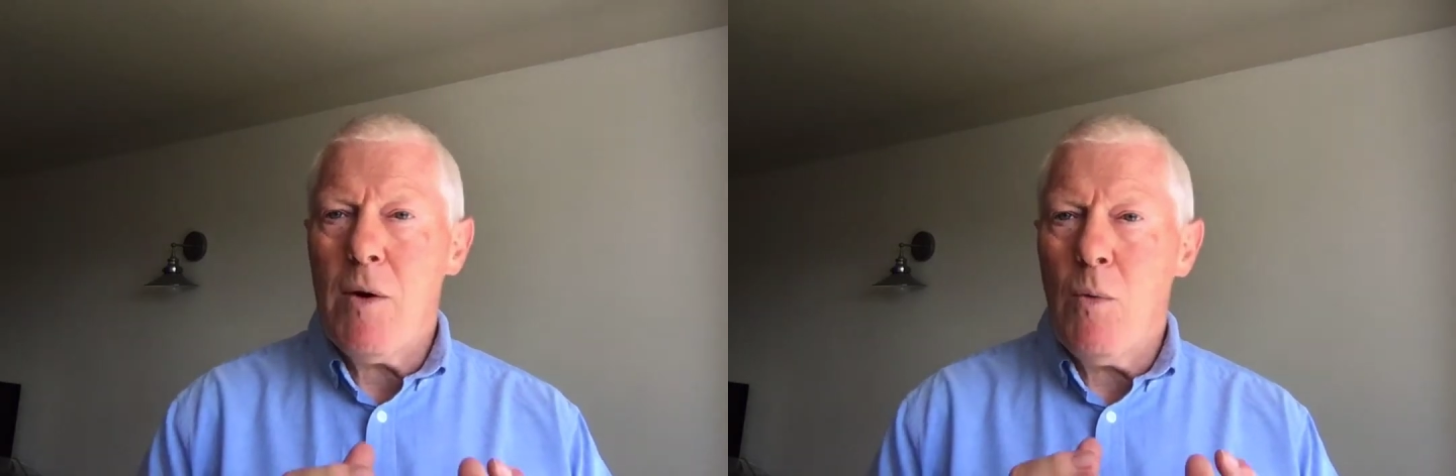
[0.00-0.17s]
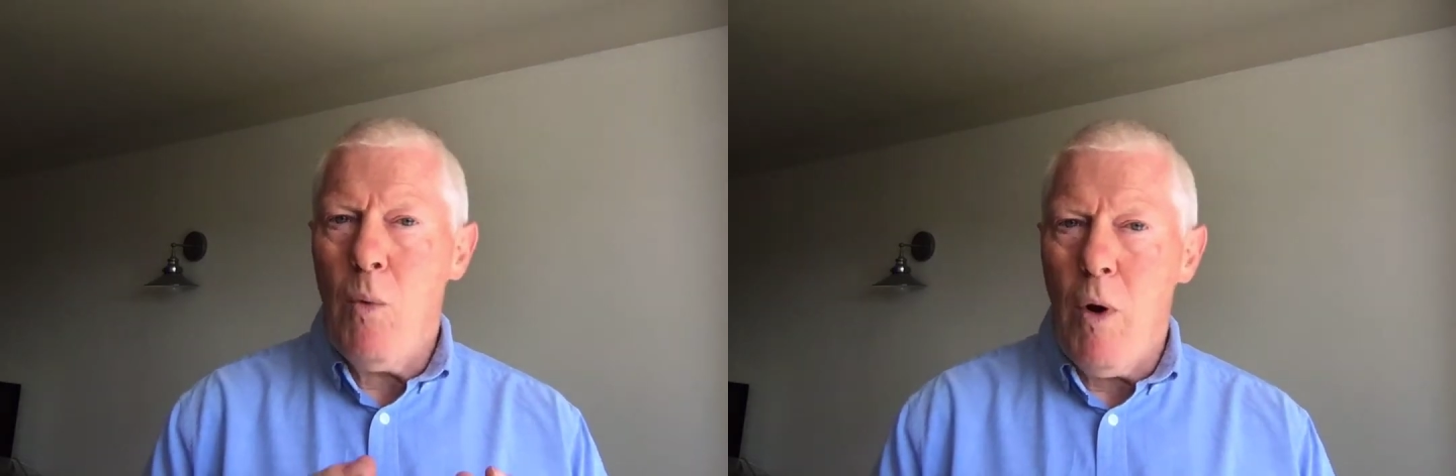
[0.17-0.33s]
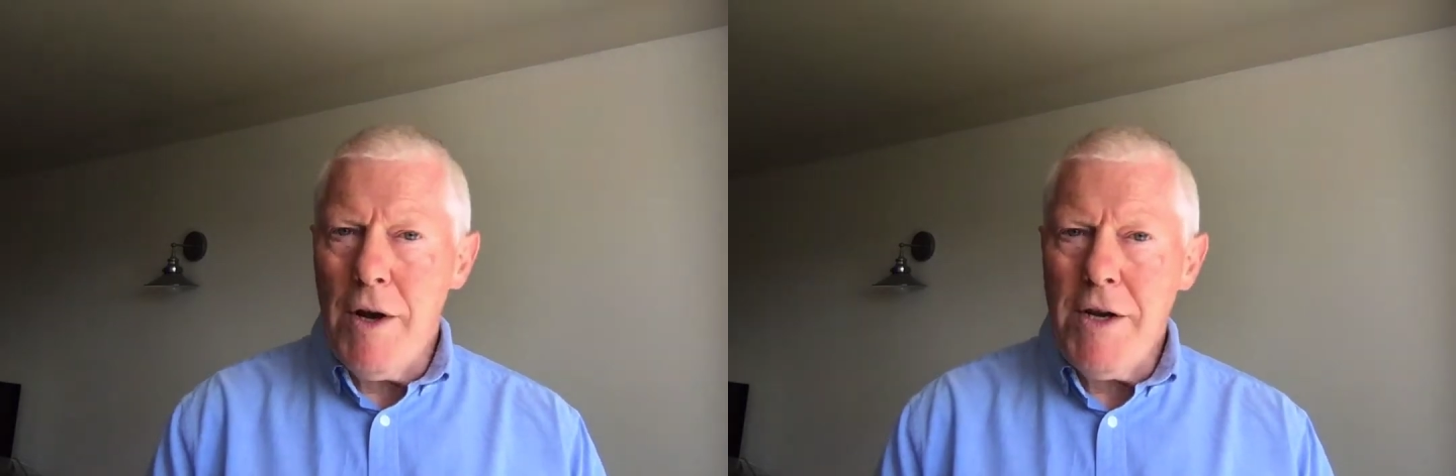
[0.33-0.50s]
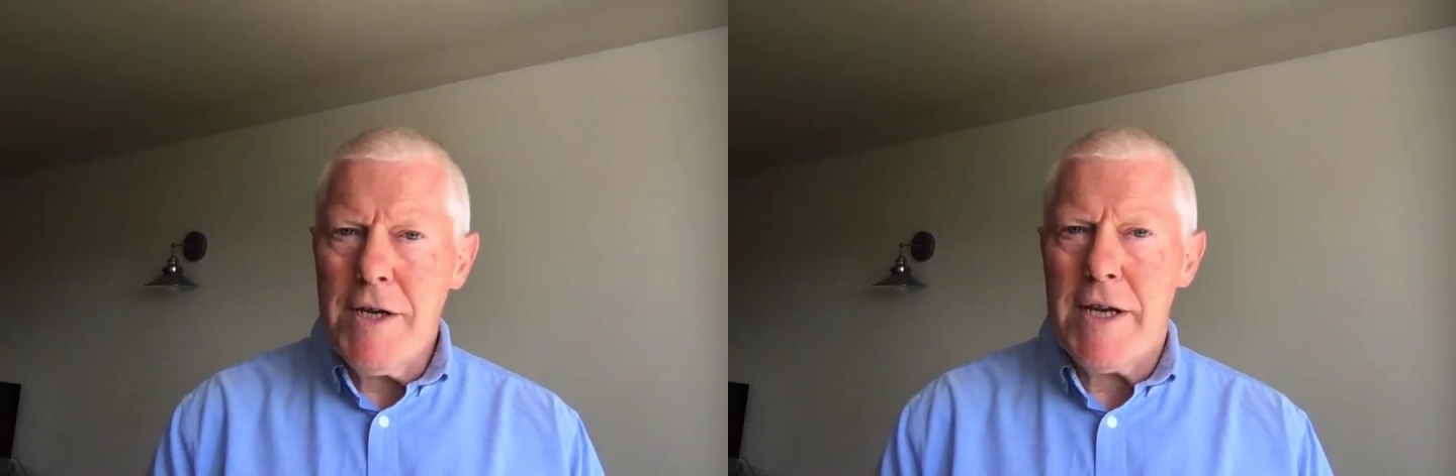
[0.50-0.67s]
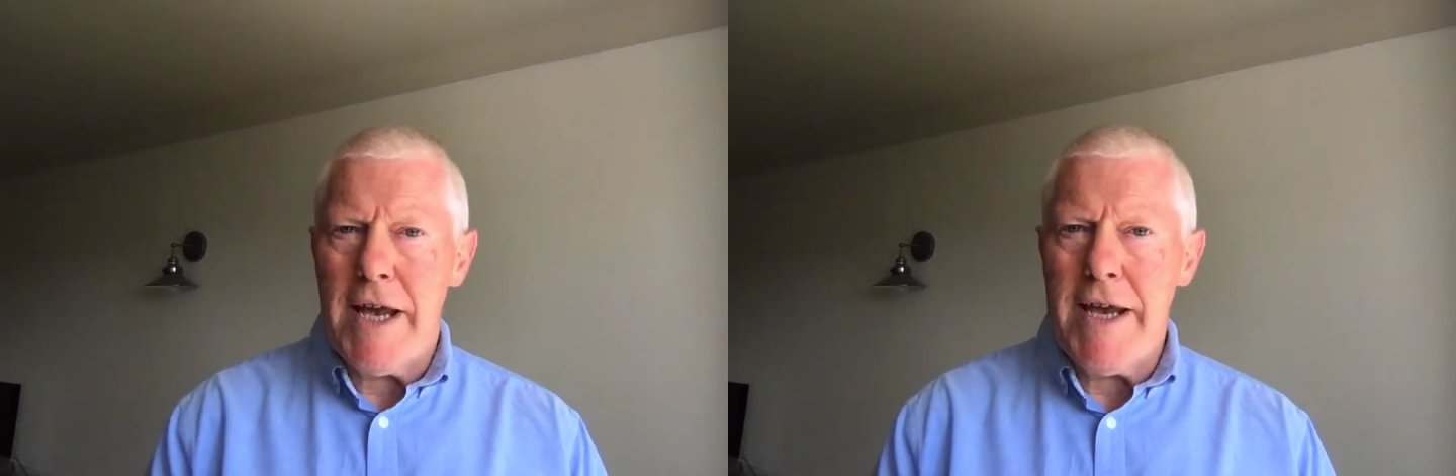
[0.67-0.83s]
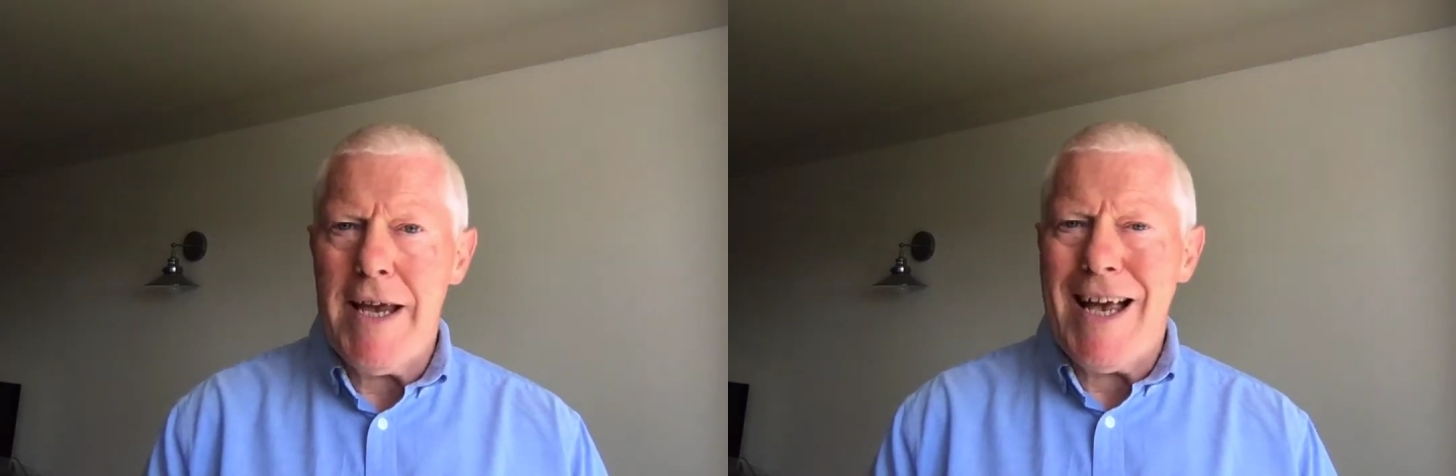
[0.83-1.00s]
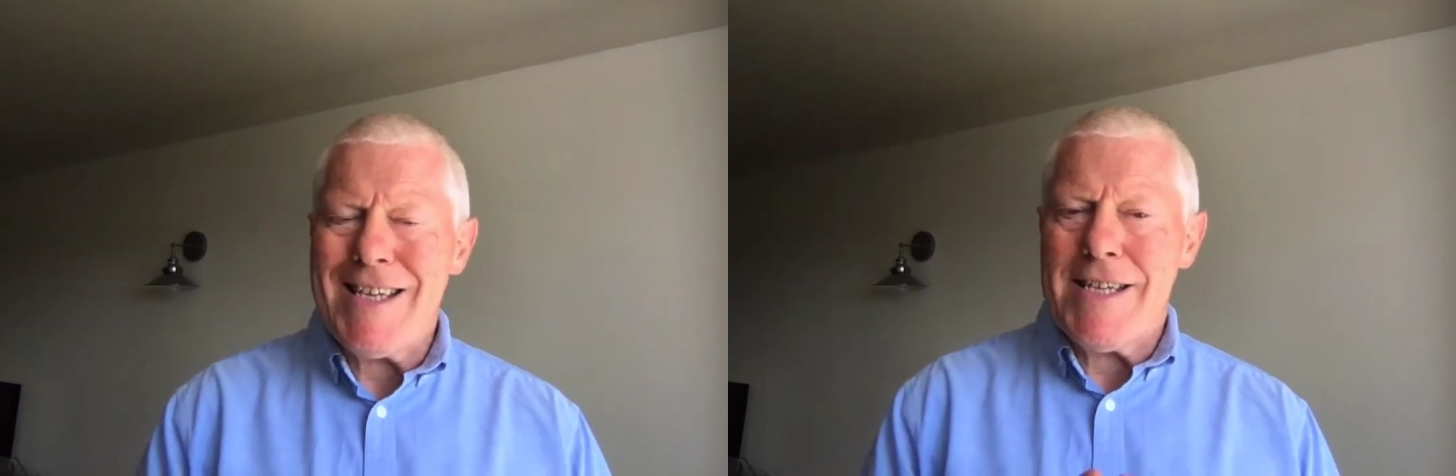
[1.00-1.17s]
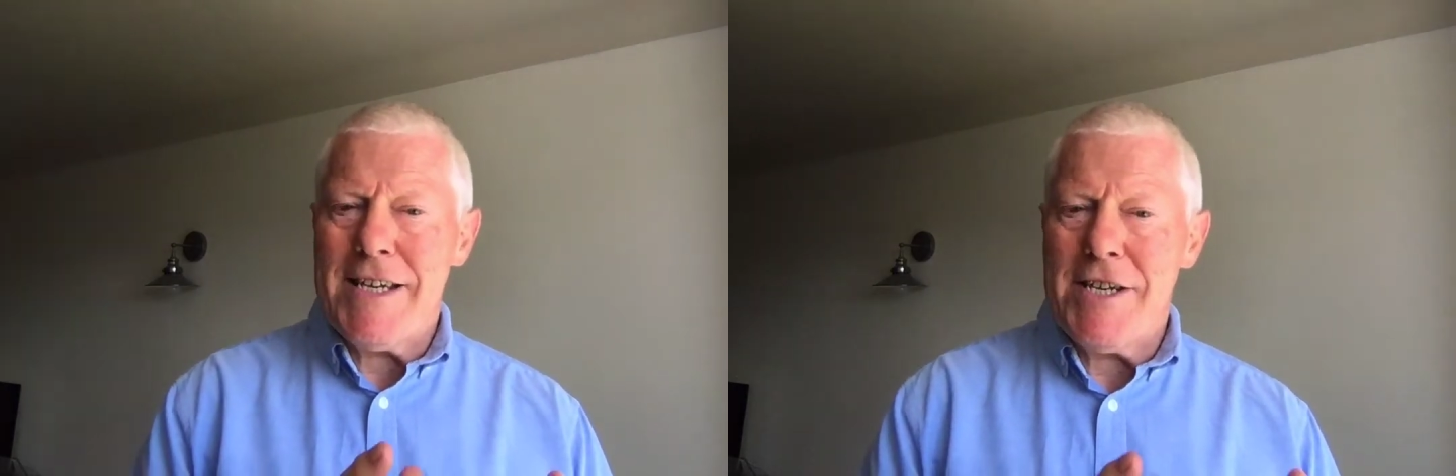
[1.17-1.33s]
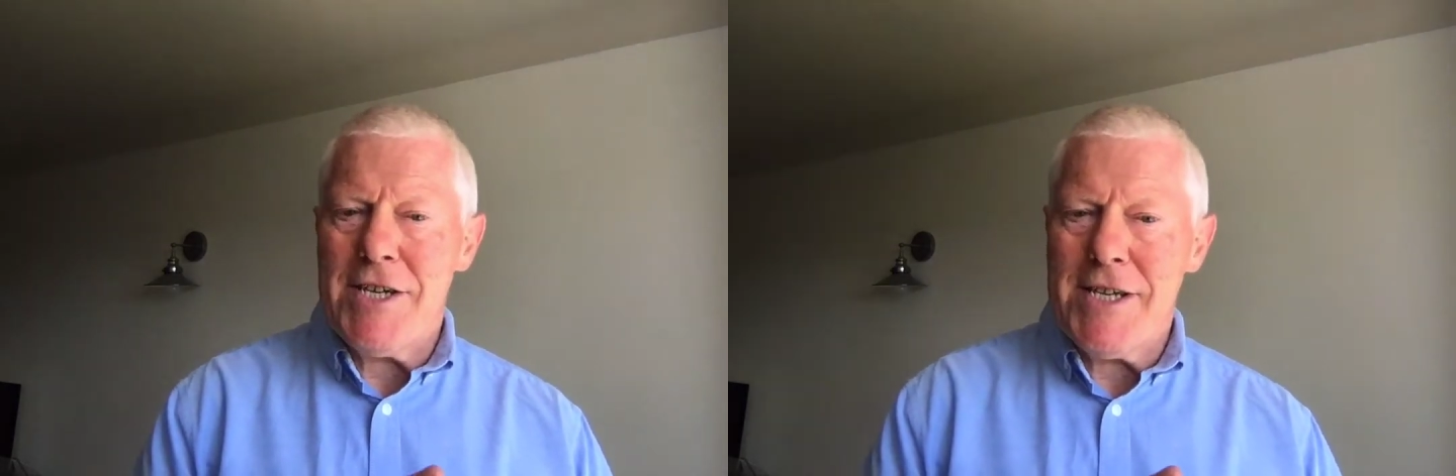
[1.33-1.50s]
one day as
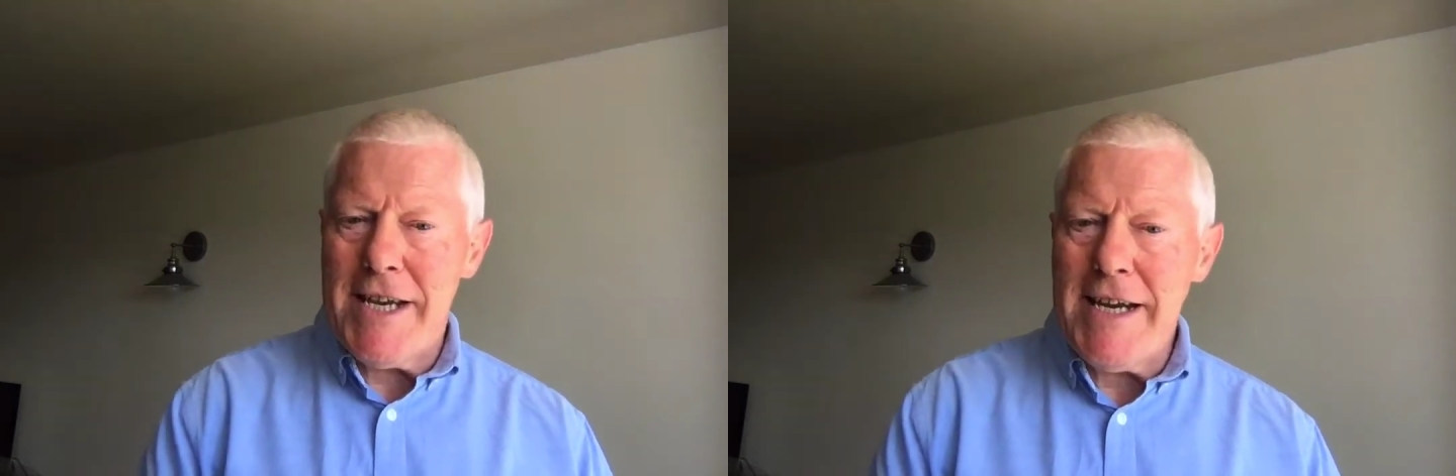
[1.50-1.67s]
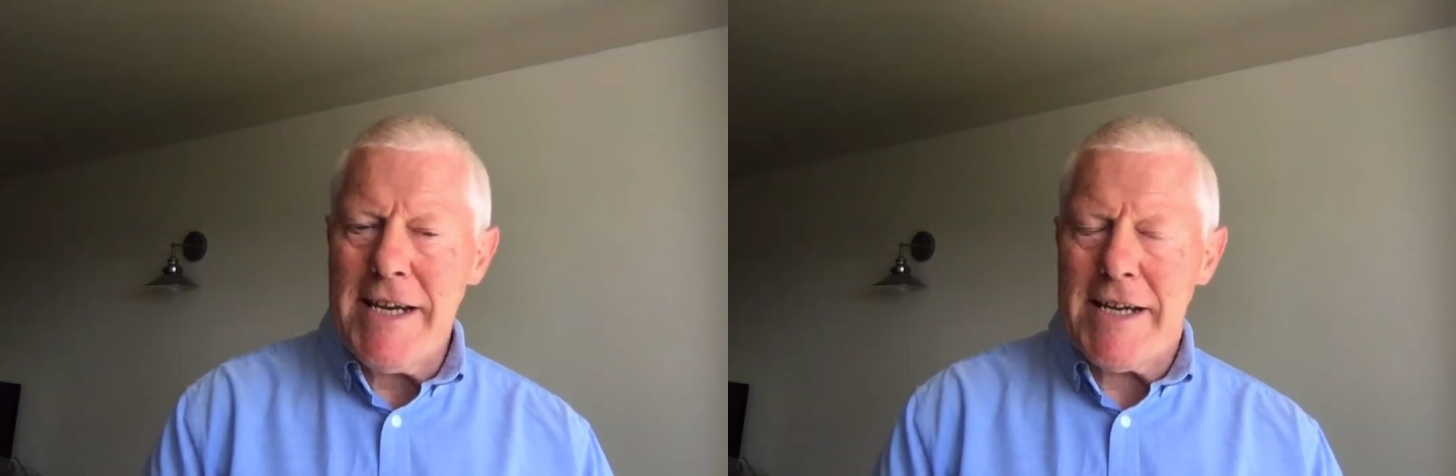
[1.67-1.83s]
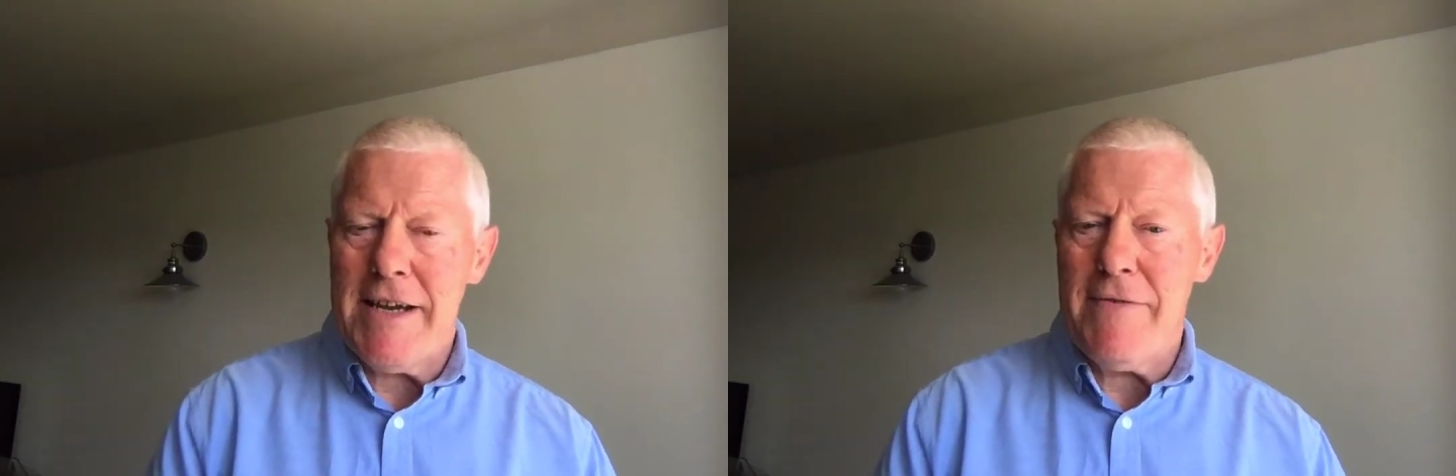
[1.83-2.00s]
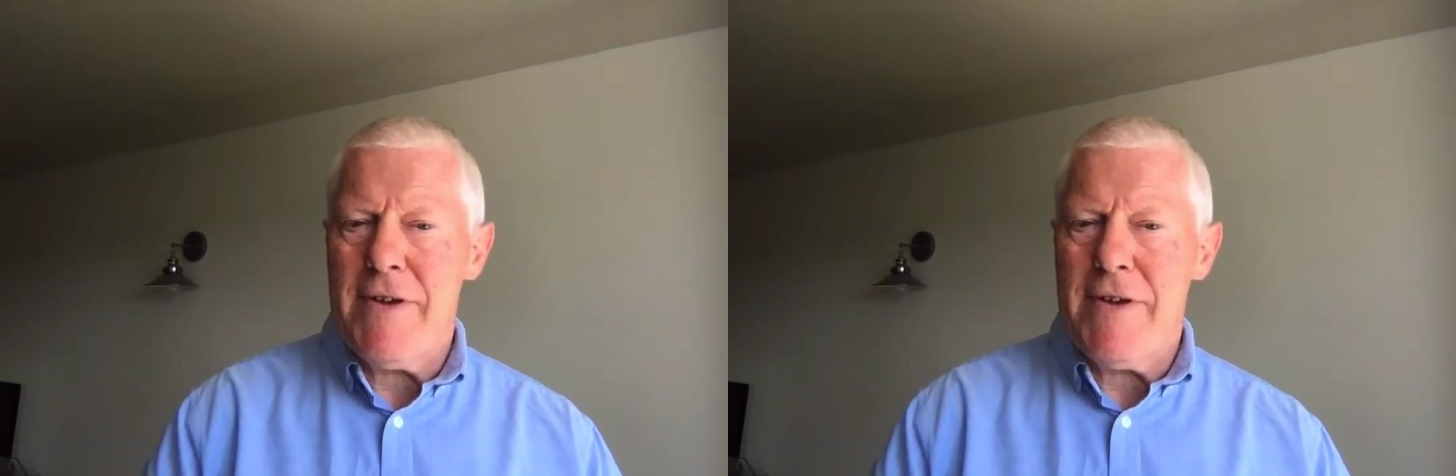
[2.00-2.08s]
distinctive,